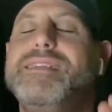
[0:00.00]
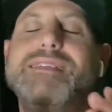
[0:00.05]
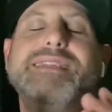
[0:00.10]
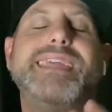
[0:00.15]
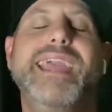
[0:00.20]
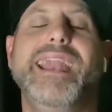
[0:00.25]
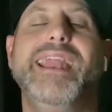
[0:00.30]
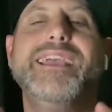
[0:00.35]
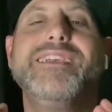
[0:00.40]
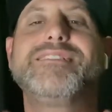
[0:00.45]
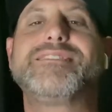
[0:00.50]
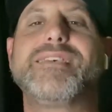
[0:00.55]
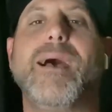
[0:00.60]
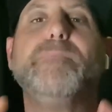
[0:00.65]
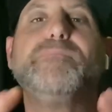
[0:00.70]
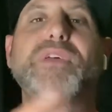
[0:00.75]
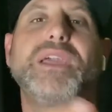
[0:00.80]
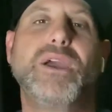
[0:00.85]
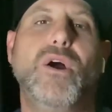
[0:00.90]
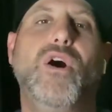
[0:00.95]
getting
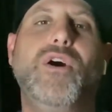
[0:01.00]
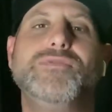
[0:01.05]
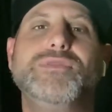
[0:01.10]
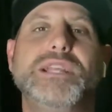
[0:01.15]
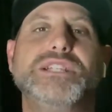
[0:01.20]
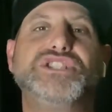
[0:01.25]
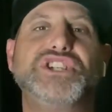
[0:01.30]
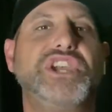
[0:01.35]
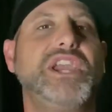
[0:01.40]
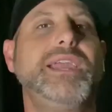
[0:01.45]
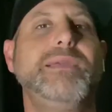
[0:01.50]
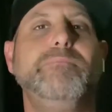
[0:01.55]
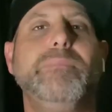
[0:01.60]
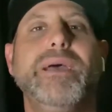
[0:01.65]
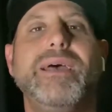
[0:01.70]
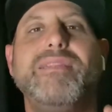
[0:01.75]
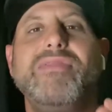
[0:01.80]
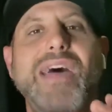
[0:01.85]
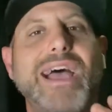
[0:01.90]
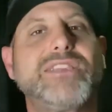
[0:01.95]
something on the cheap.
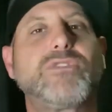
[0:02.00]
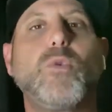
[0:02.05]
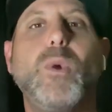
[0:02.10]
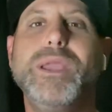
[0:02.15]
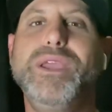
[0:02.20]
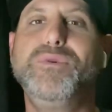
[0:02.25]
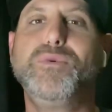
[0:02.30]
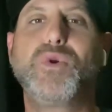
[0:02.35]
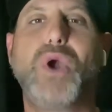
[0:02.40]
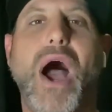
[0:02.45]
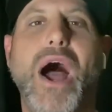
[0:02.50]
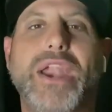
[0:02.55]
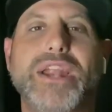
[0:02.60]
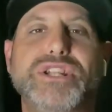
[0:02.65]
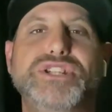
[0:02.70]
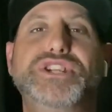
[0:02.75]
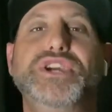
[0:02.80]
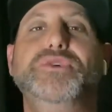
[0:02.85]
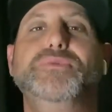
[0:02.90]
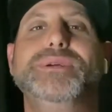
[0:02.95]
That's what you've got to
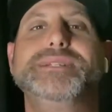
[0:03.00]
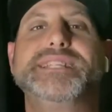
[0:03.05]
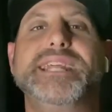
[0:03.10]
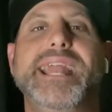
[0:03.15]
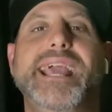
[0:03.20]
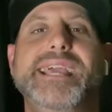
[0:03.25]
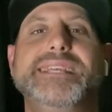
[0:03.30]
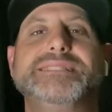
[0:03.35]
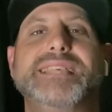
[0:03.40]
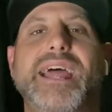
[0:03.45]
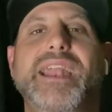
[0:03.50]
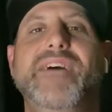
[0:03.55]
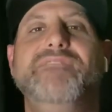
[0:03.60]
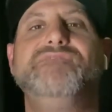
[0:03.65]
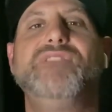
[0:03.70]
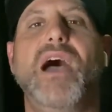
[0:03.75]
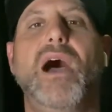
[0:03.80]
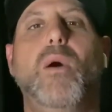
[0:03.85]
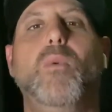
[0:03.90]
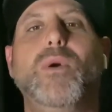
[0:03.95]
do in today's
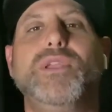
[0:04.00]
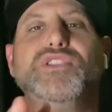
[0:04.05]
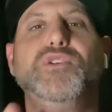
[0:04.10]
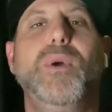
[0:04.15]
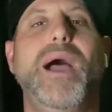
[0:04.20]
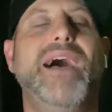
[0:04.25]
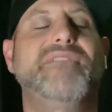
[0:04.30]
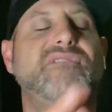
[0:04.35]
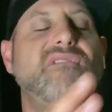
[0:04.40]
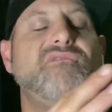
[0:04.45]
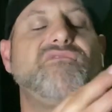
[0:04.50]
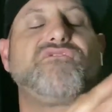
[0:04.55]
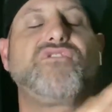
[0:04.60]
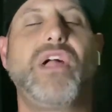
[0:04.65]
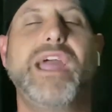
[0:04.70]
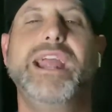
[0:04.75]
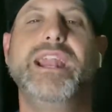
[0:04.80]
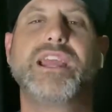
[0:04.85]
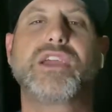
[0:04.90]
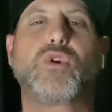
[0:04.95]
NFL when you have
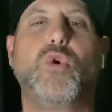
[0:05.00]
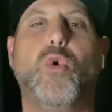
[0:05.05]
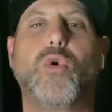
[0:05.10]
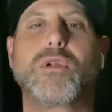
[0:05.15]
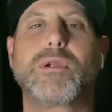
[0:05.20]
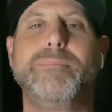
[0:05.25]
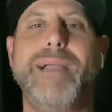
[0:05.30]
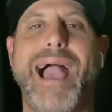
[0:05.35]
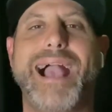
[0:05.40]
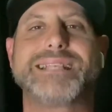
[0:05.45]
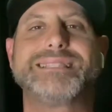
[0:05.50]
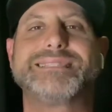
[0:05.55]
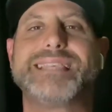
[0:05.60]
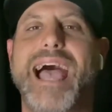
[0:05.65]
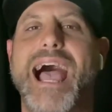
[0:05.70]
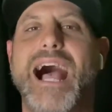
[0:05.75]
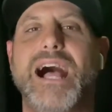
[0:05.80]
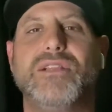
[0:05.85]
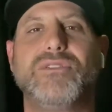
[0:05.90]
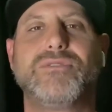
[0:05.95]
inflated quarterback
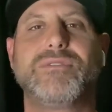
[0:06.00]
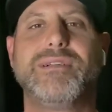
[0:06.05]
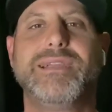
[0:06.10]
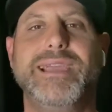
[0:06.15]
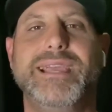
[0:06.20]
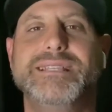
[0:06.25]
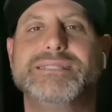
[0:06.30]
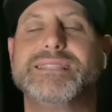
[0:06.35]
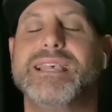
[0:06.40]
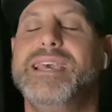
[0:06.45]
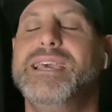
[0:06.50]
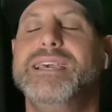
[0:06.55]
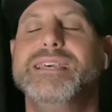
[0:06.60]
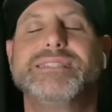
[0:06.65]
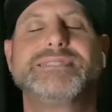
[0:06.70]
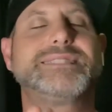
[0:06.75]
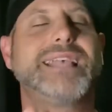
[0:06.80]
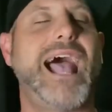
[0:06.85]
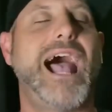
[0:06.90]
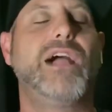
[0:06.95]
salaries
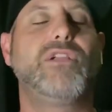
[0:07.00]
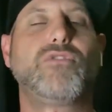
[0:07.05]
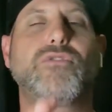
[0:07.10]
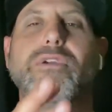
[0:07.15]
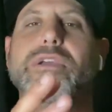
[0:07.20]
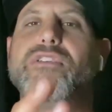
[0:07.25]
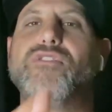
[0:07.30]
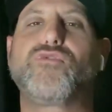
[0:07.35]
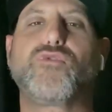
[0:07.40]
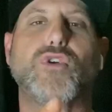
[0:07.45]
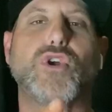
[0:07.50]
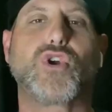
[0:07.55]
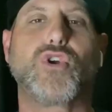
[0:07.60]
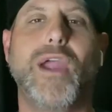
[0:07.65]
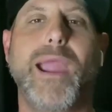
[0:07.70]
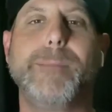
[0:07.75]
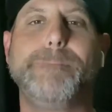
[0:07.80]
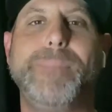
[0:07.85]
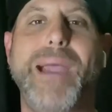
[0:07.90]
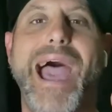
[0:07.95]
for
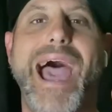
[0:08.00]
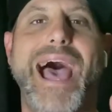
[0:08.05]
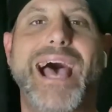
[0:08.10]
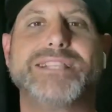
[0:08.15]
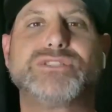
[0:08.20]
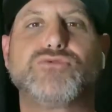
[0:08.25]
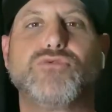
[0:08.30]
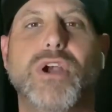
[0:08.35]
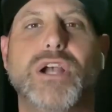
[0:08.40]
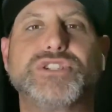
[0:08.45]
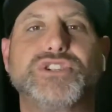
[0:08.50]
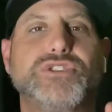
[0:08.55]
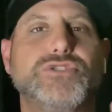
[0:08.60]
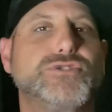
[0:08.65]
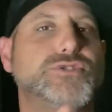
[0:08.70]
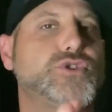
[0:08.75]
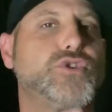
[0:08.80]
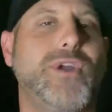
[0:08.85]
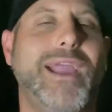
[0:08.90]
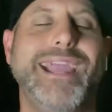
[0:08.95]
great pass
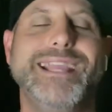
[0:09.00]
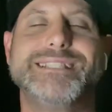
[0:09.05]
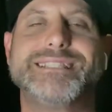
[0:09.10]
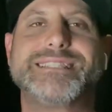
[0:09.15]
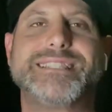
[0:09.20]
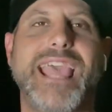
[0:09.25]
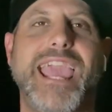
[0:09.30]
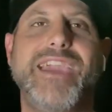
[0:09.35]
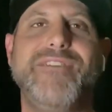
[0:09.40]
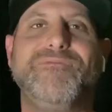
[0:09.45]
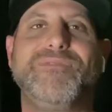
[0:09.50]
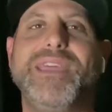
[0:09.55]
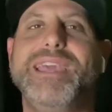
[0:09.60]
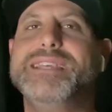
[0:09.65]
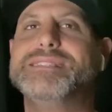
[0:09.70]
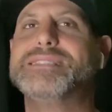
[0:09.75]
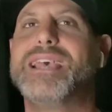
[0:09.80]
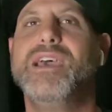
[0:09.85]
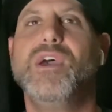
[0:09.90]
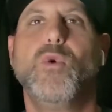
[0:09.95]
rushers, great
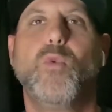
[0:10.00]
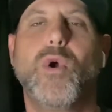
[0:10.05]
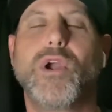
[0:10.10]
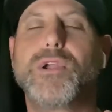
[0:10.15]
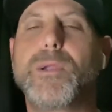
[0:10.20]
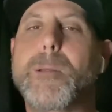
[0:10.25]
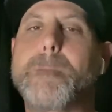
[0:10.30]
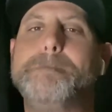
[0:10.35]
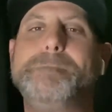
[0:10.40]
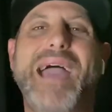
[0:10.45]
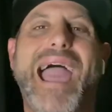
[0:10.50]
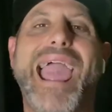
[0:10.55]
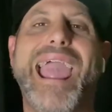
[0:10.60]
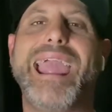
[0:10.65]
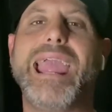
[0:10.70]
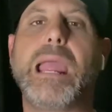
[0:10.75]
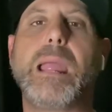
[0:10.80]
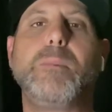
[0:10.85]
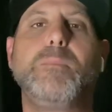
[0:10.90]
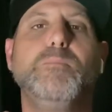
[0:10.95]
safeties, where you're
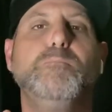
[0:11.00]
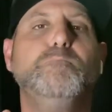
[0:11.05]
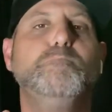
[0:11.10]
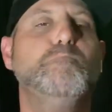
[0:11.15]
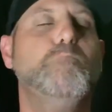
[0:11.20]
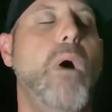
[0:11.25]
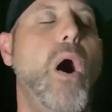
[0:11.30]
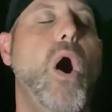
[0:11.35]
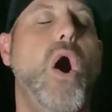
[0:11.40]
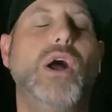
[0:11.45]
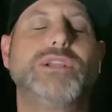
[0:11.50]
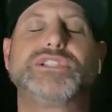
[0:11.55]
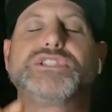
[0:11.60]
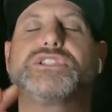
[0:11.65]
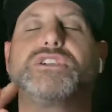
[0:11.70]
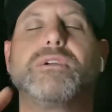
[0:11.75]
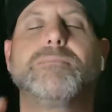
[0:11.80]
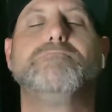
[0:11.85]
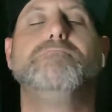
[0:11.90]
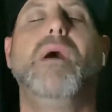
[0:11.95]
paying
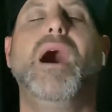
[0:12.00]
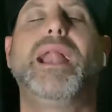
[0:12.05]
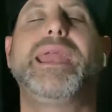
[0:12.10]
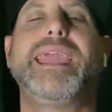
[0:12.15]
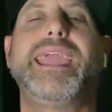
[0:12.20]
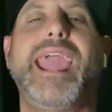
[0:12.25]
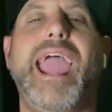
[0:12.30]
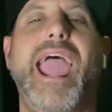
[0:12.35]
monster money